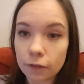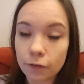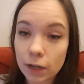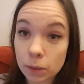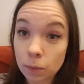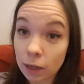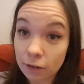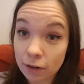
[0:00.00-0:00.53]

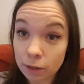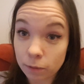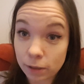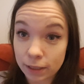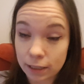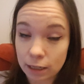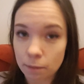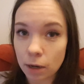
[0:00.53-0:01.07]
first one I read was
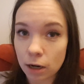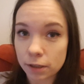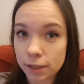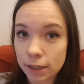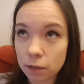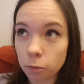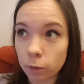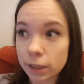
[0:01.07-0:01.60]
Dear
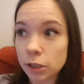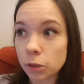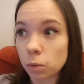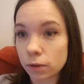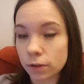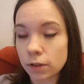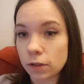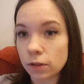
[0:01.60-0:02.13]
Martin, which
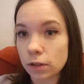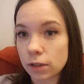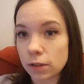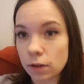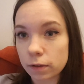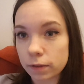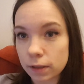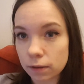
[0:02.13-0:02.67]
wasn't as good as
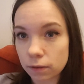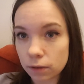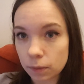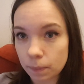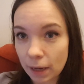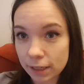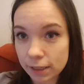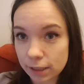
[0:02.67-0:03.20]
I was
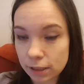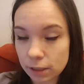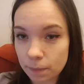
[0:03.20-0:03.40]
expecting it to